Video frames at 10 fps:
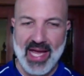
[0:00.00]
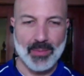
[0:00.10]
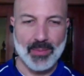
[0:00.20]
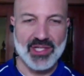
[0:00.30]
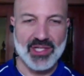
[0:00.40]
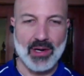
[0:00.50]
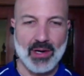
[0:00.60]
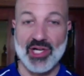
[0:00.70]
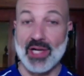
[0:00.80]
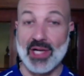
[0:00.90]
Today, I'll be
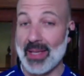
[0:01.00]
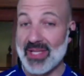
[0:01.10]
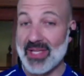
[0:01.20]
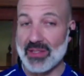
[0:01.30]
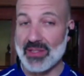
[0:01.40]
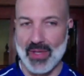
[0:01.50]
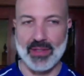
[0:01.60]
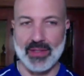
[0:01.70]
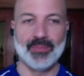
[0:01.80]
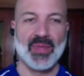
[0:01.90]
sharing general
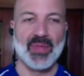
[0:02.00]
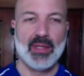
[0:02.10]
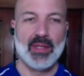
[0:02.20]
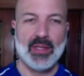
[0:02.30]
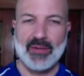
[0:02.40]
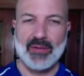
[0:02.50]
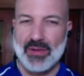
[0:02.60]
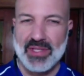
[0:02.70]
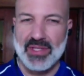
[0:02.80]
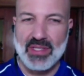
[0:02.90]
updates with you.
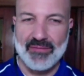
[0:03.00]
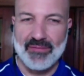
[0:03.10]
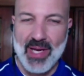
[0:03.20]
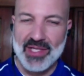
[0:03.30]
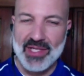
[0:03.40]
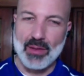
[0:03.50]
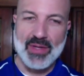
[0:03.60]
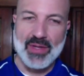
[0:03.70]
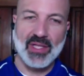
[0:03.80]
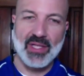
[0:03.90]
The first is
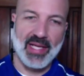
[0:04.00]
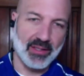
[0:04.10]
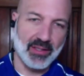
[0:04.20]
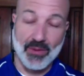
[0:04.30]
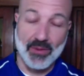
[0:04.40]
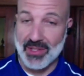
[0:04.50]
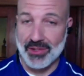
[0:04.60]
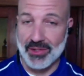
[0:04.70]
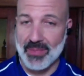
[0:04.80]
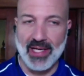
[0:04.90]
information that we've collected
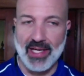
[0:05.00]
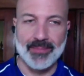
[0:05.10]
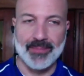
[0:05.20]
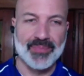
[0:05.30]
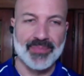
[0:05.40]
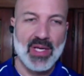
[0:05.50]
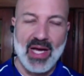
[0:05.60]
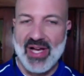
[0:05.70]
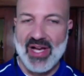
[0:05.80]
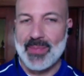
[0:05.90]
from social media.
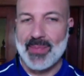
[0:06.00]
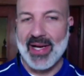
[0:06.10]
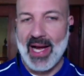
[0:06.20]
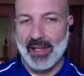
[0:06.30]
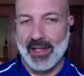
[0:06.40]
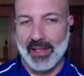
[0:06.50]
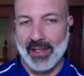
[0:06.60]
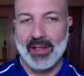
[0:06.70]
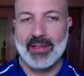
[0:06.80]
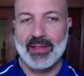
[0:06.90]
I've asked my
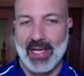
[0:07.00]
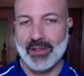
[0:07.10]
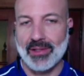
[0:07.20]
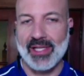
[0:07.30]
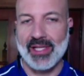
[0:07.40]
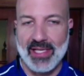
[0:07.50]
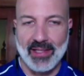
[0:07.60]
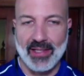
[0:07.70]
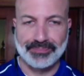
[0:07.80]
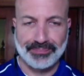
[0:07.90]
colleague, Dr.
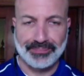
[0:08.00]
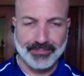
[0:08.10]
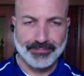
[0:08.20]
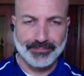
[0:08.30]
Akia,